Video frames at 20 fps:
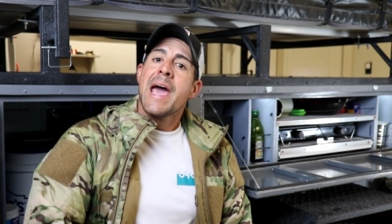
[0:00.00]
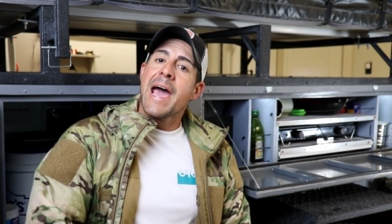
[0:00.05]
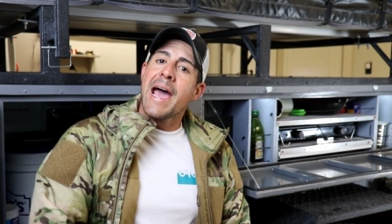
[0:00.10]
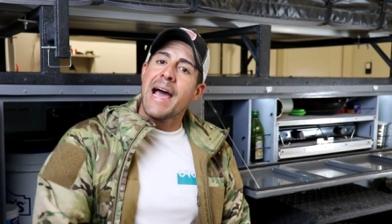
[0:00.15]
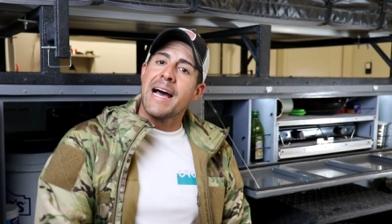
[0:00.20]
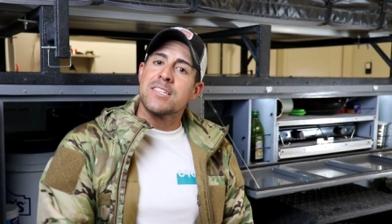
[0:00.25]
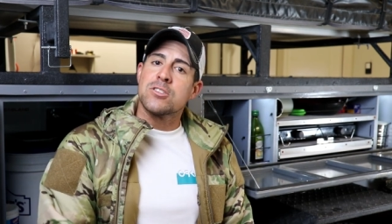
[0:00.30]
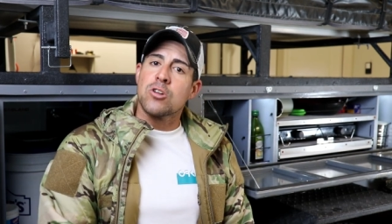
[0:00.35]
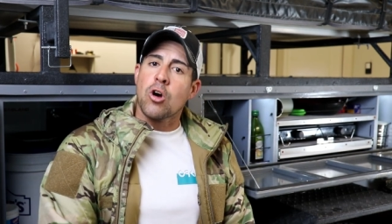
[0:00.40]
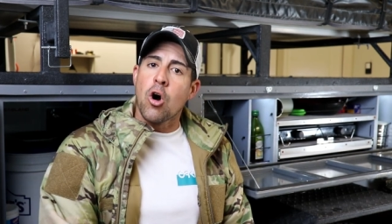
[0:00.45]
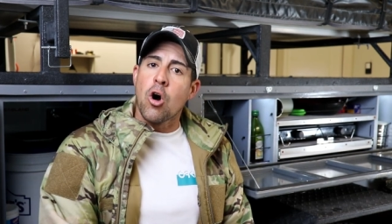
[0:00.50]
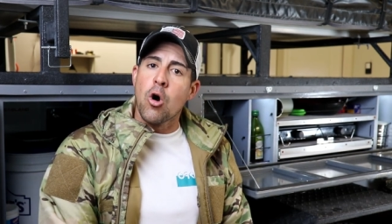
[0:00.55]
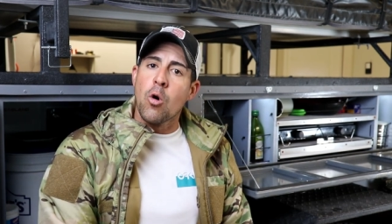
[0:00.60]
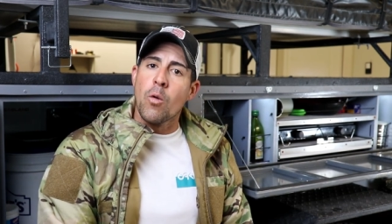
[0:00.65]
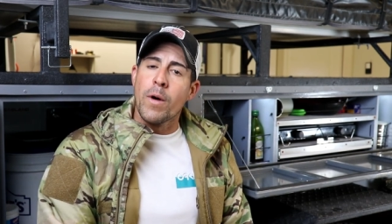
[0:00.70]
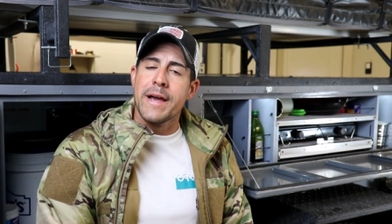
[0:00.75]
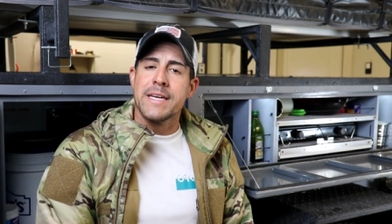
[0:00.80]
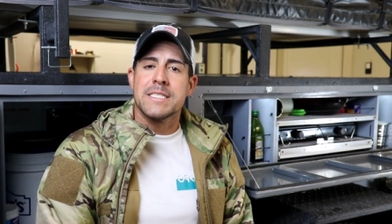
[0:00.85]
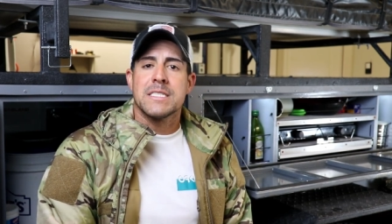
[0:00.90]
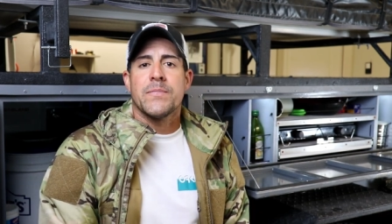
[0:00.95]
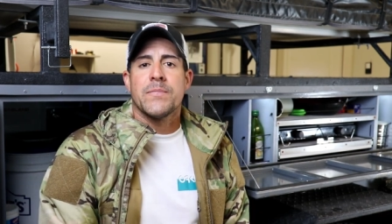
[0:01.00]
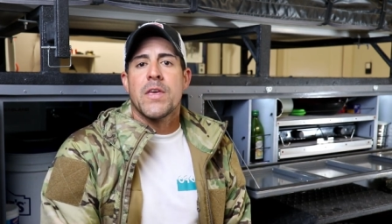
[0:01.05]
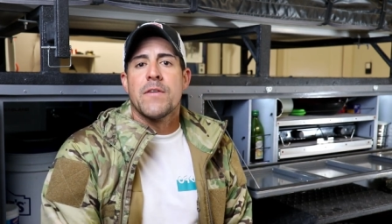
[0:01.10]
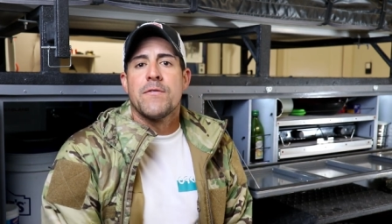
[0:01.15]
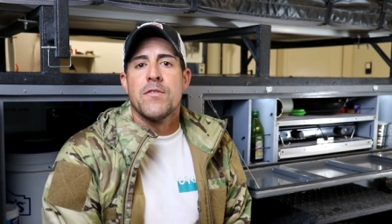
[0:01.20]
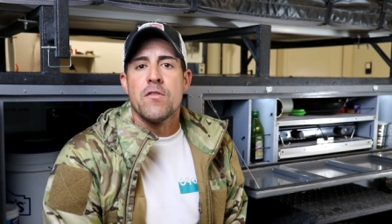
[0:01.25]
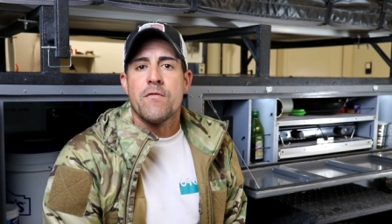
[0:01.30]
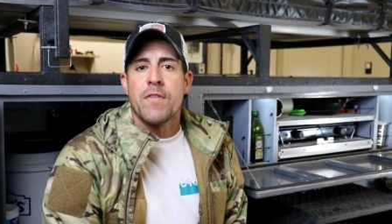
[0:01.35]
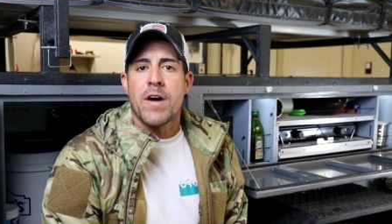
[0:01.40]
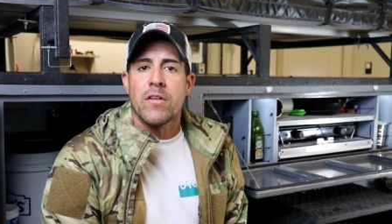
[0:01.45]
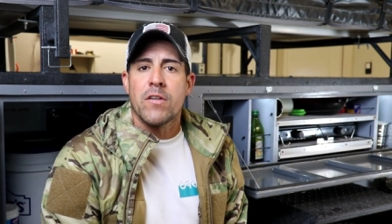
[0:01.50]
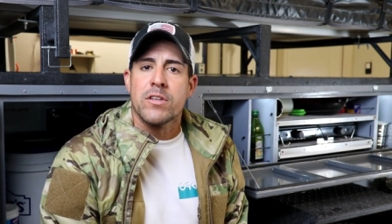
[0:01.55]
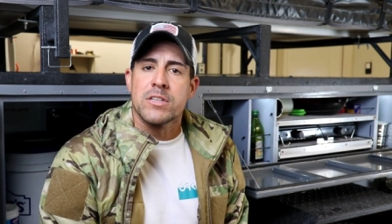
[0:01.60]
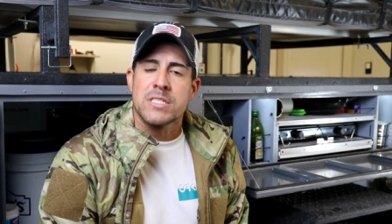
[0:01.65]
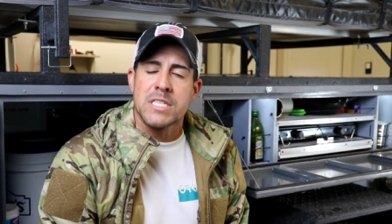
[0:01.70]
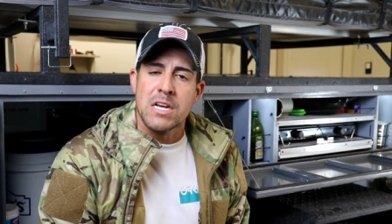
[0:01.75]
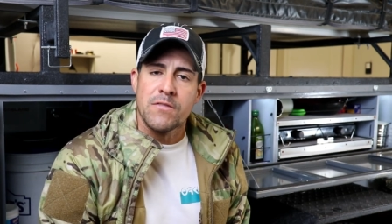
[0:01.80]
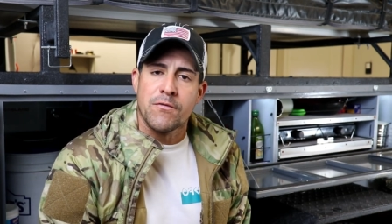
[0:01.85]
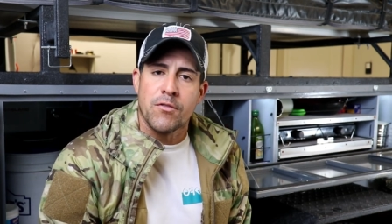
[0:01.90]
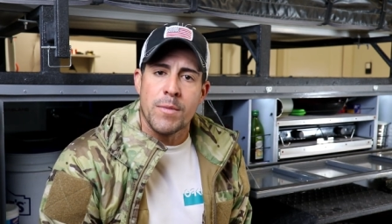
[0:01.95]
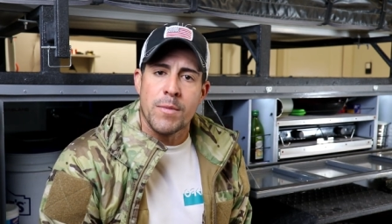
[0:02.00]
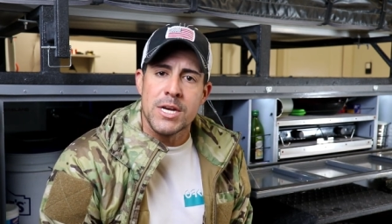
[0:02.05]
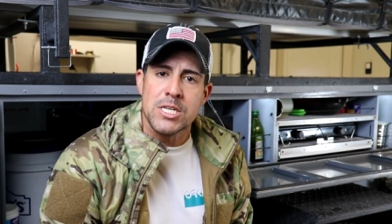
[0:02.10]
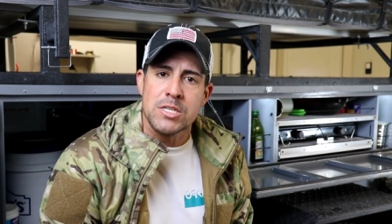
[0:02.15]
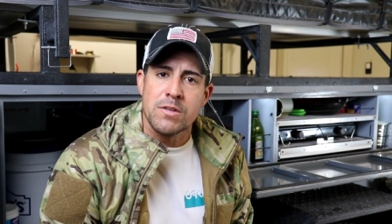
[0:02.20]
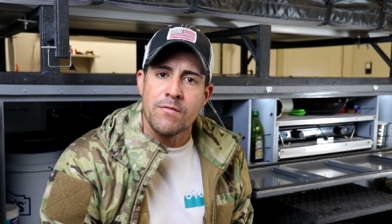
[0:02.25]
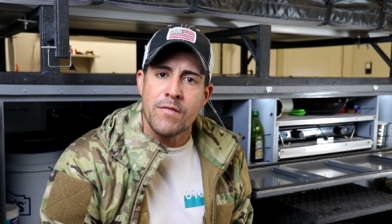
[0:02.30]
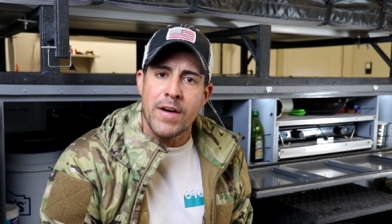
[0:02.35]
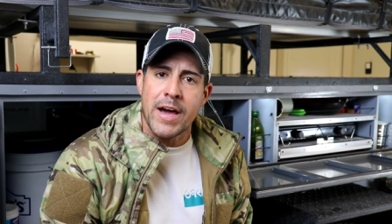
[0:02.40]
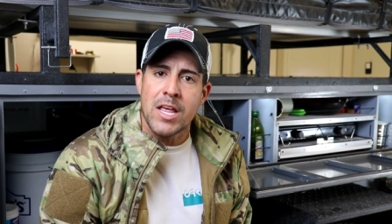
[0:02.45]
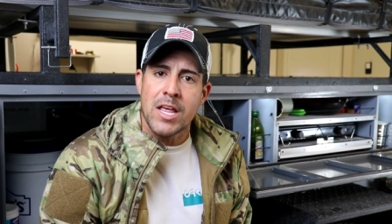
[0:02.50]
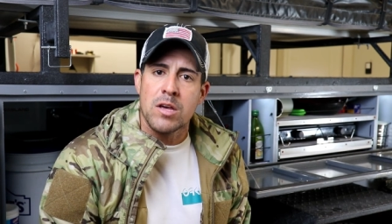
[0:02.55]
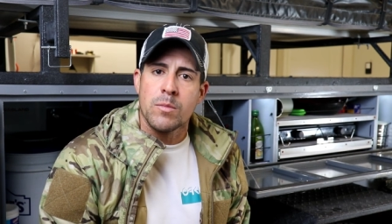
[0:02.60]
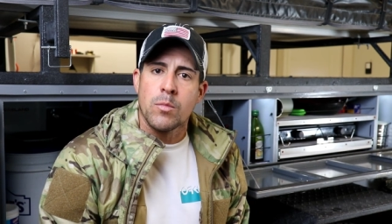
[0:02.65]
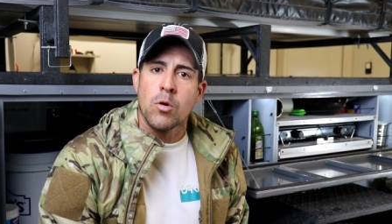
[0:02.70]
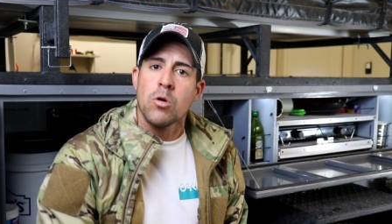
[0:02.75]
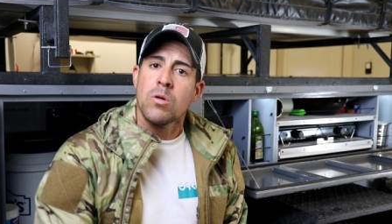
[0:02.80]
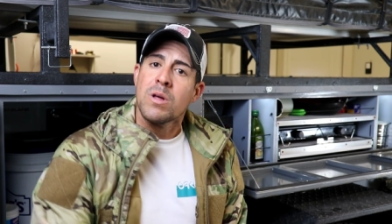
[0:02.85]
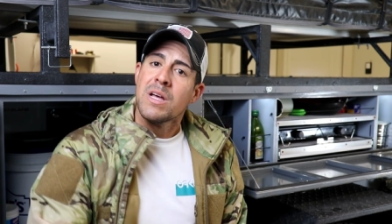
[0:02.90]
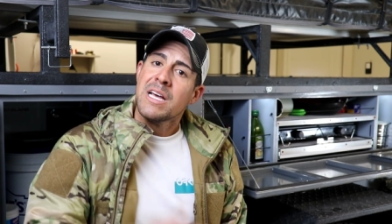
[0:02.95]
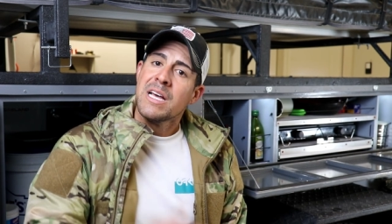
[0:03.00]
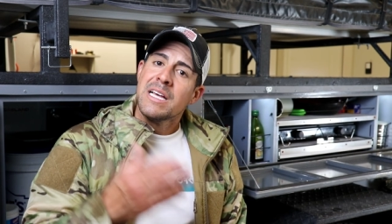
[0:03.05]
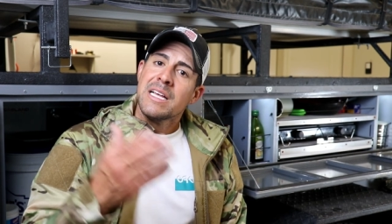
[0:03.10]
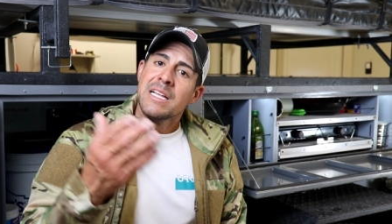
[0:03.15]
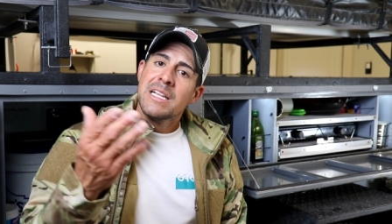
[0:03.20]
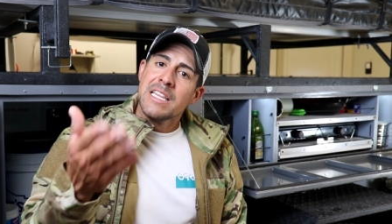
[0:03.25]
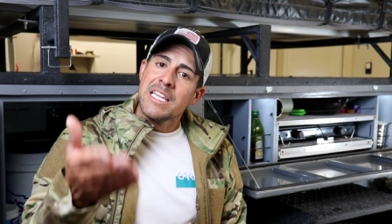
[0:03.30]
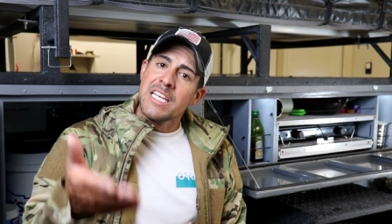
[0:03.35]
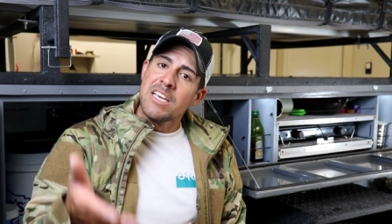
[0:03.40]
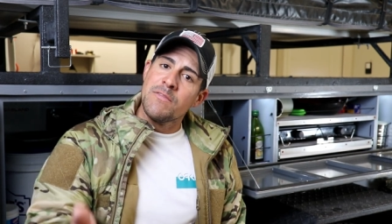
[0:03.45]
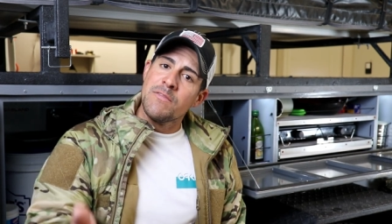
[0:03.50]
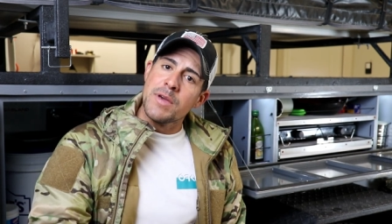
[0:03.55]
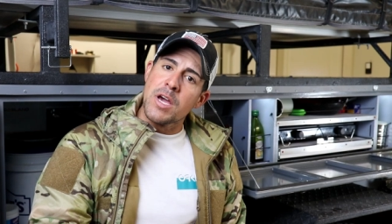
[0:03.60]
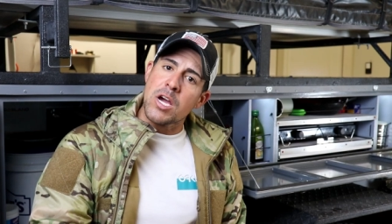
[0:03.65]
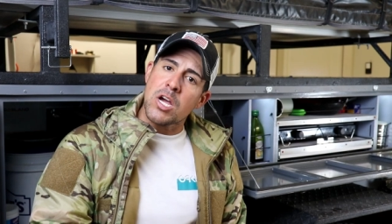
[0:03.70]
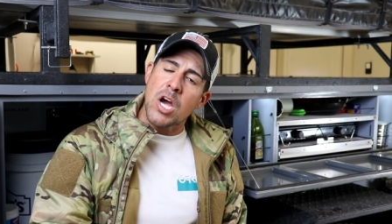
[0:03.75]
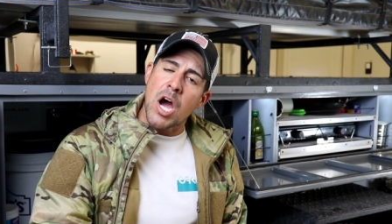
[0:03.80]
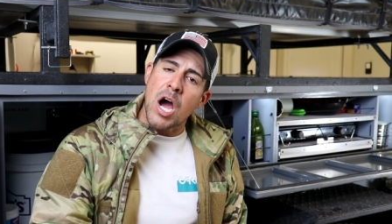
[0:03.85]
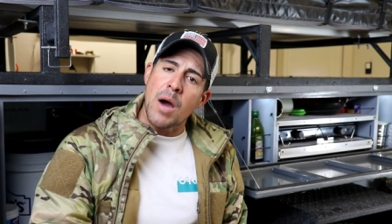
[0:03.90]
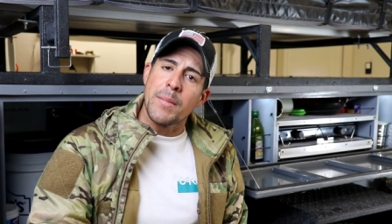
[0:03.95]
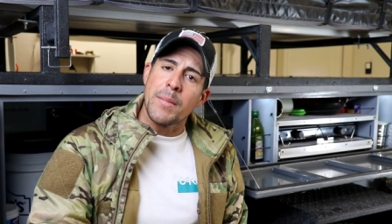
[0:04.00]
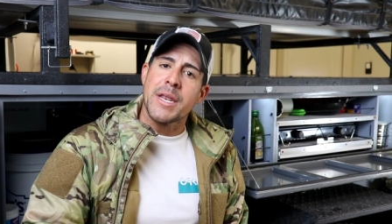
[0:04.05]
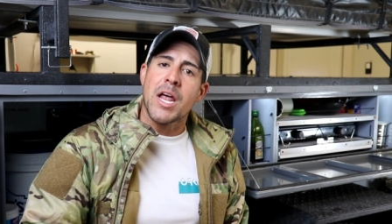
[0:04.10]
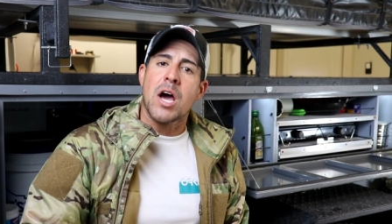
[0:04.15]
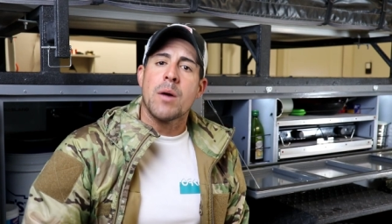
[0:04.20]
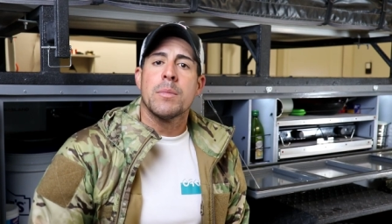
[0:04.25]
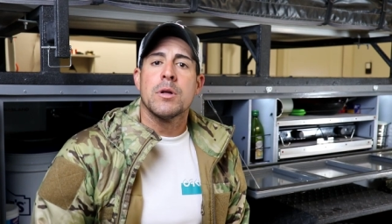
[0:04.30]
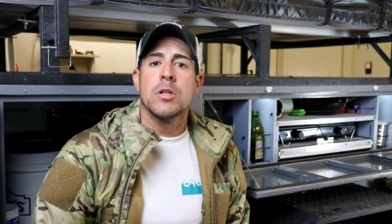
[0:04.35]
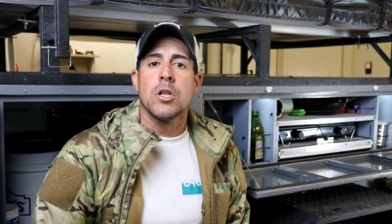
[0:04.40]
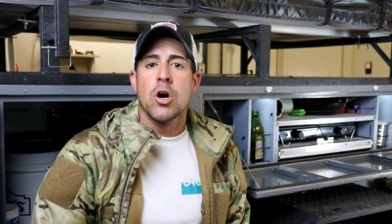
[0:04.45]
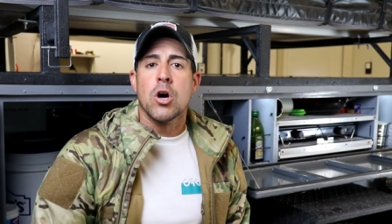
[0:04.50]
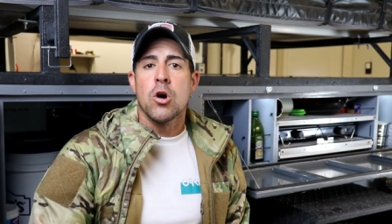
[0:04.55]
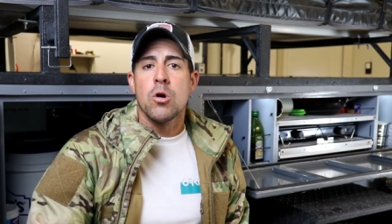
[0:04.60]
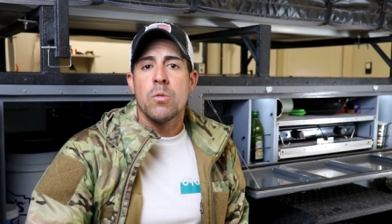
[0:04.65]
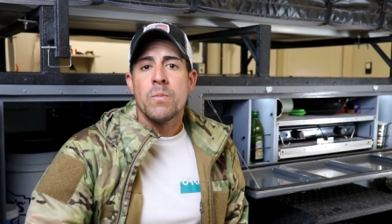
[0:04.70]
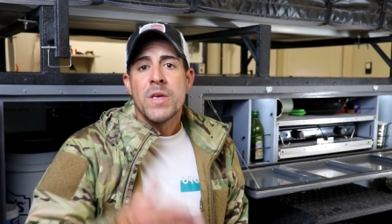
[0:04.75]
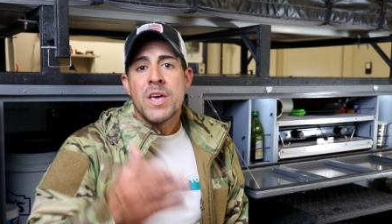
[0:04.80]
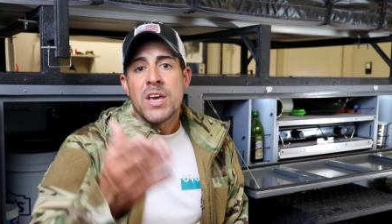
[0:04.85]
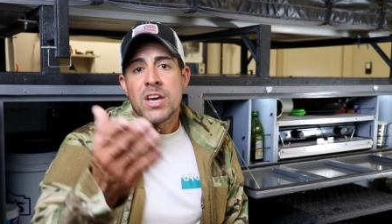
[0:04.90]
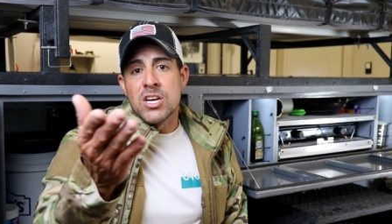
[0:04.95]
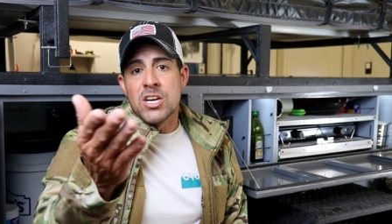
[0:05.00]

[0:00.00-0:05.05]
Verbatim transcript: As always, if you found this information valuable, Leave me a comment down below.